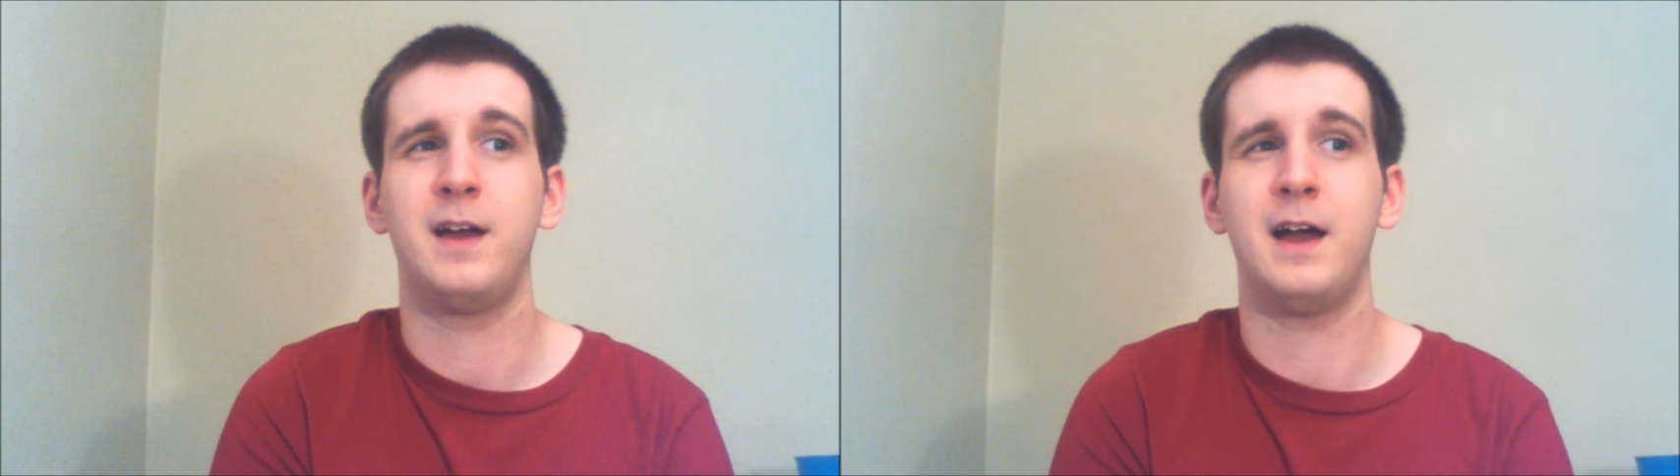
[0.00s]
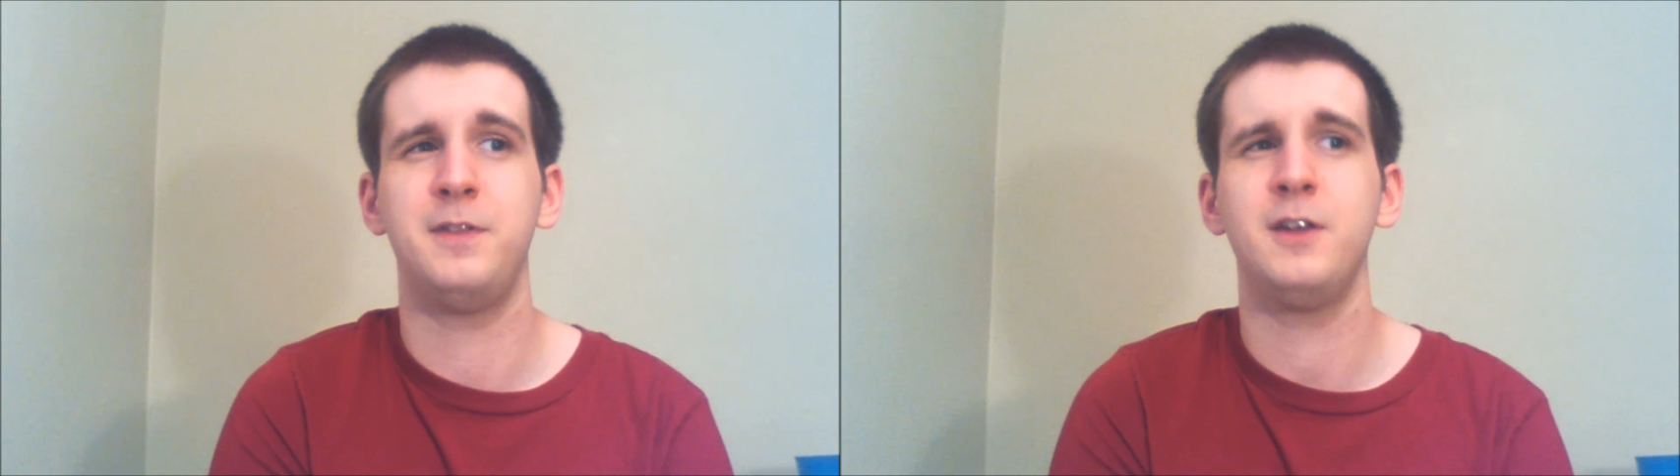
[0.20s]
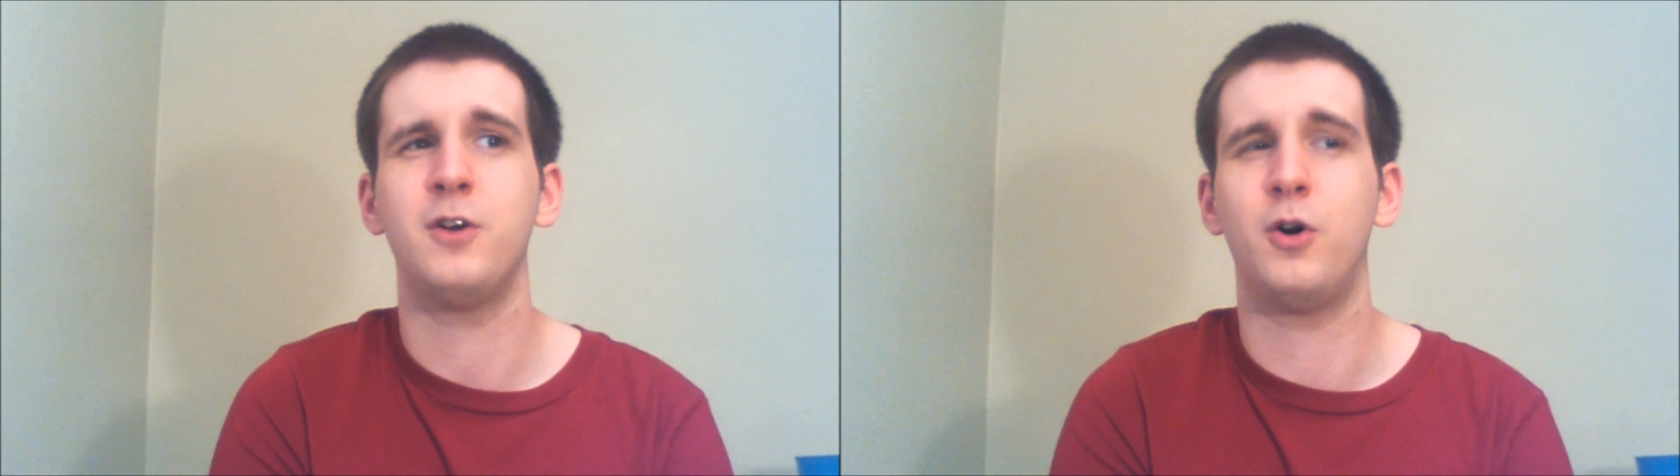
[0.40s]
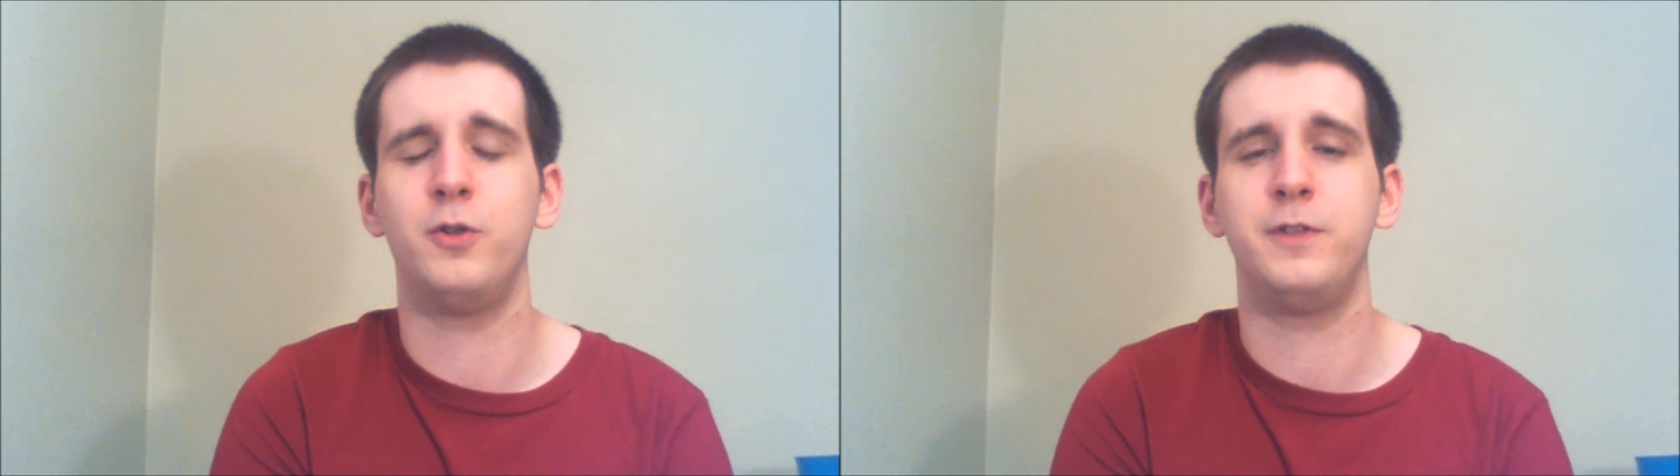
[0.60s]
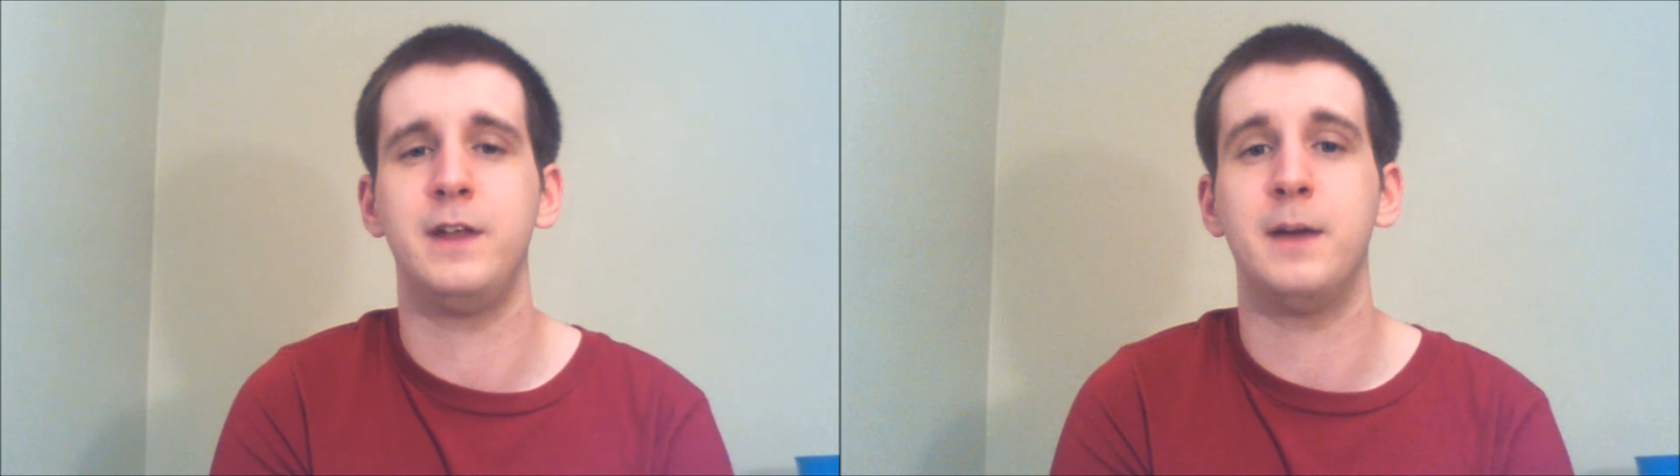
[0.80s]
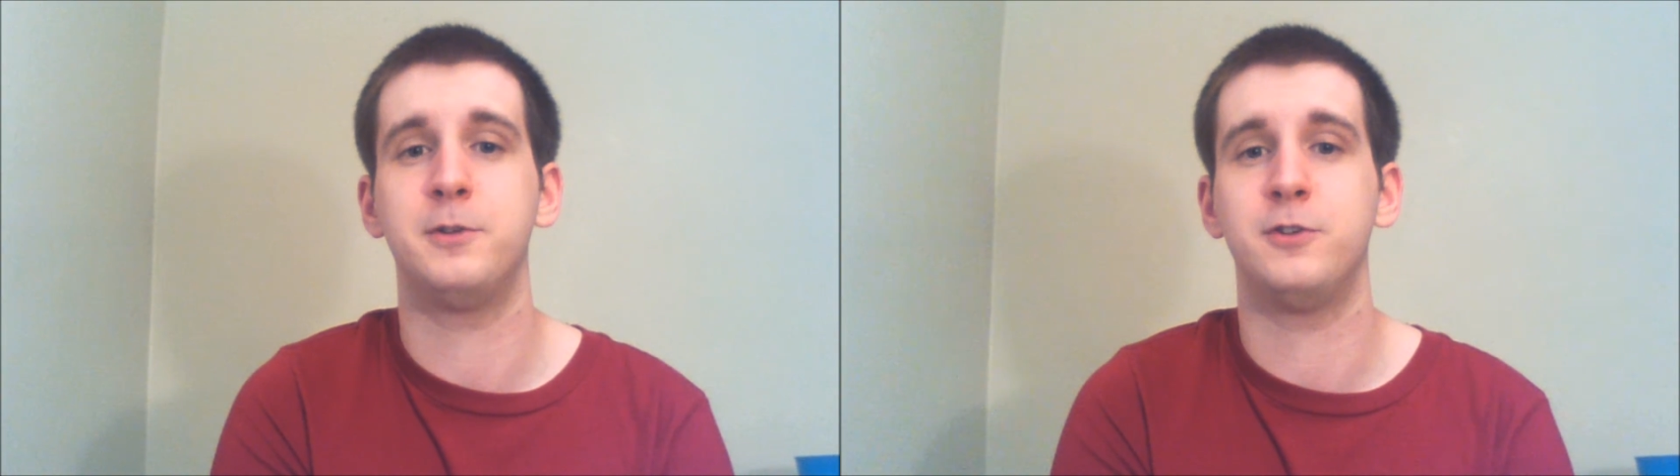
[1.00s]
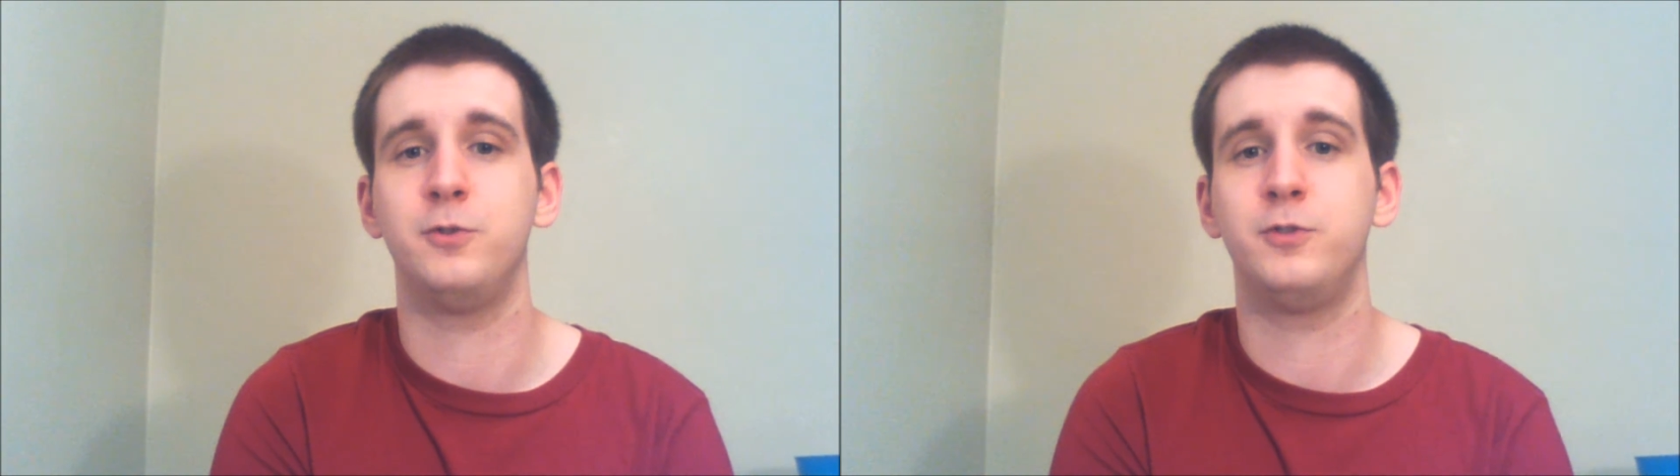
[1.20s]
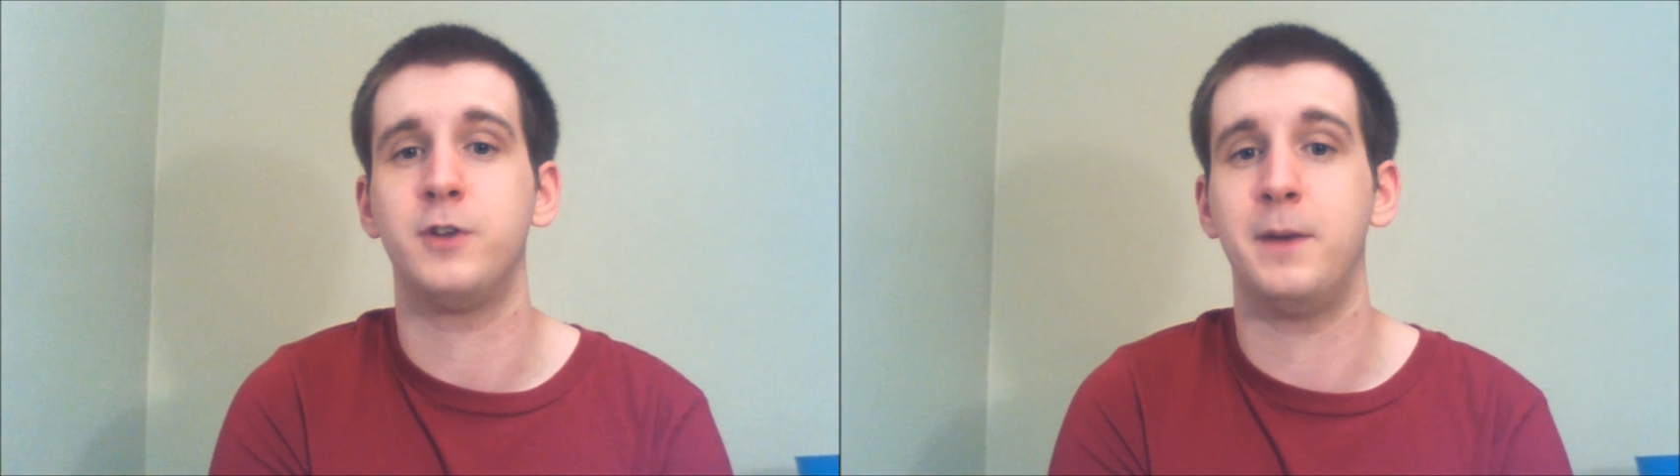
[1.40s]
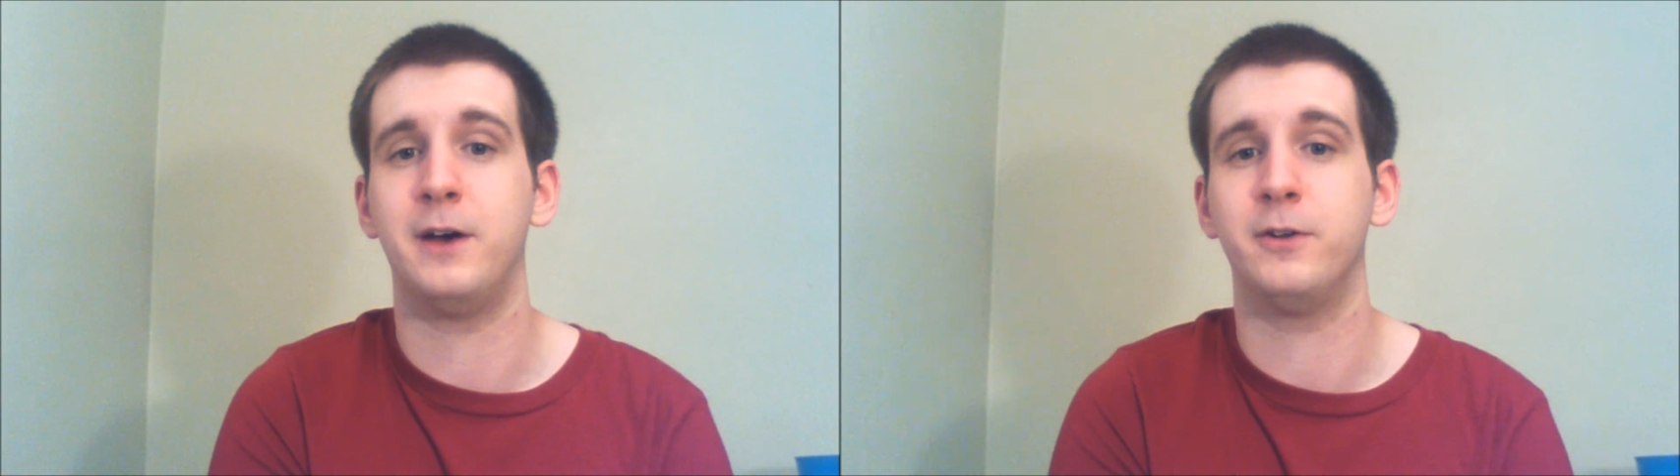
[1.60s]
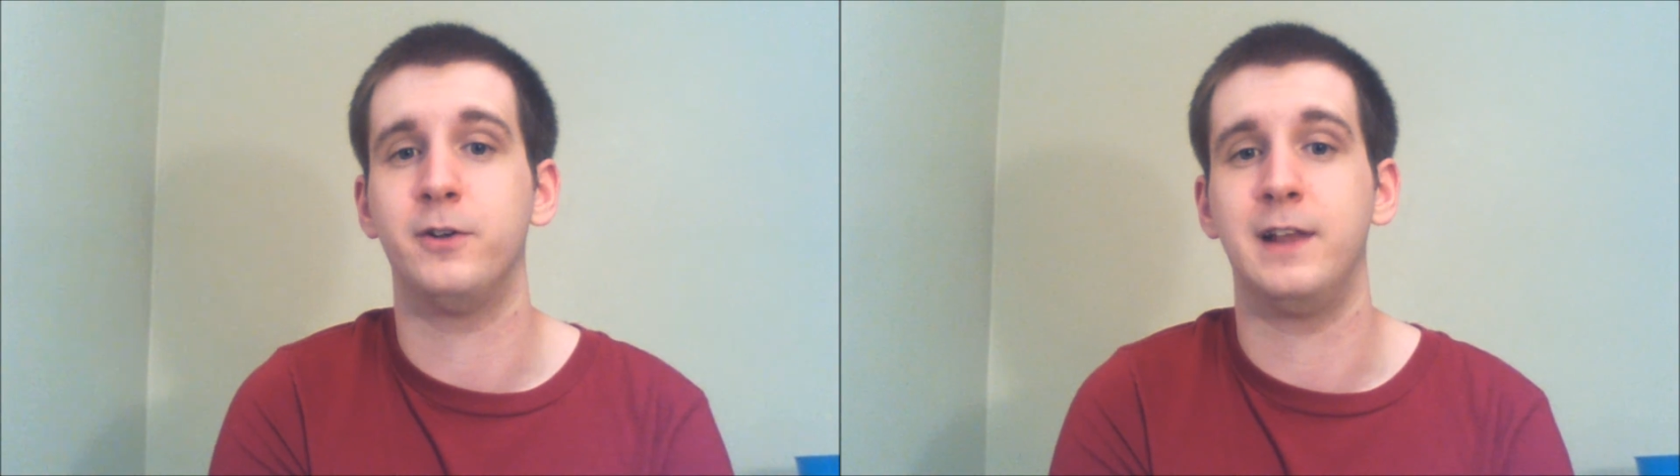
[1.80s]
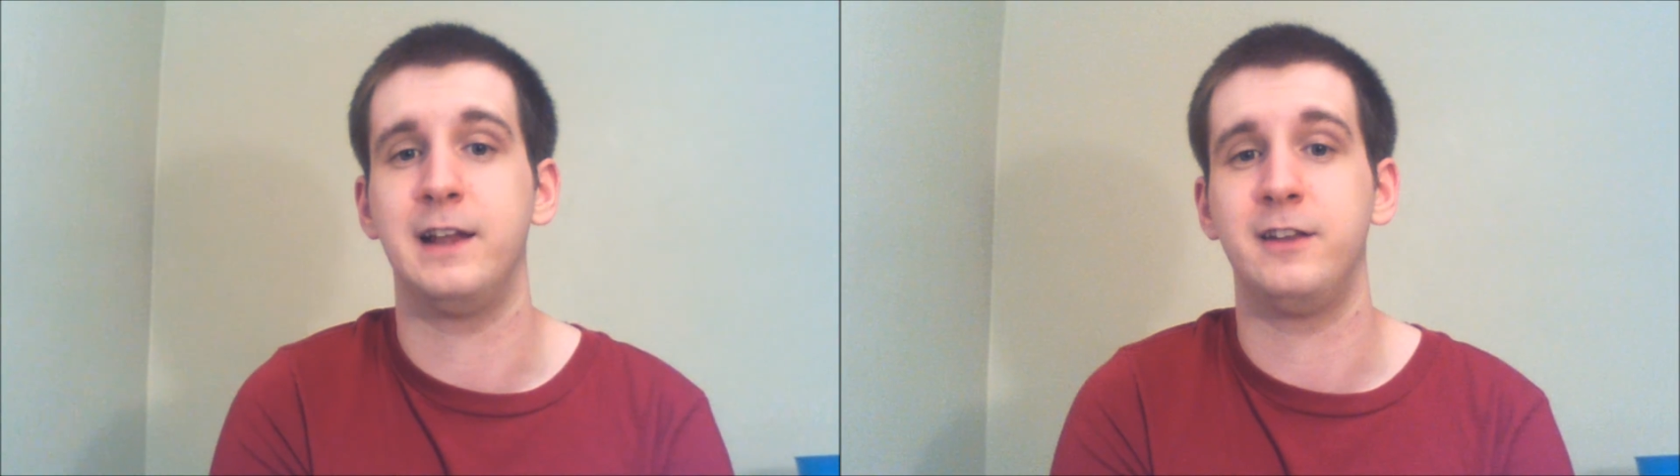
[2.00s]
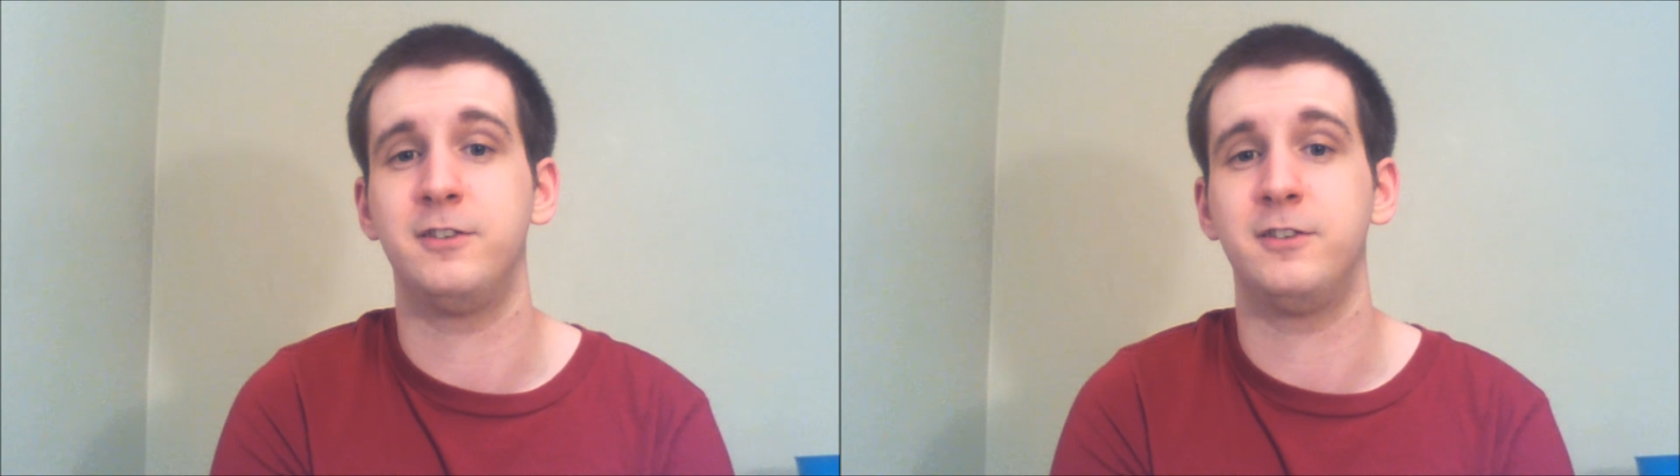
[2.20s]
I think all the episodes come out on, like,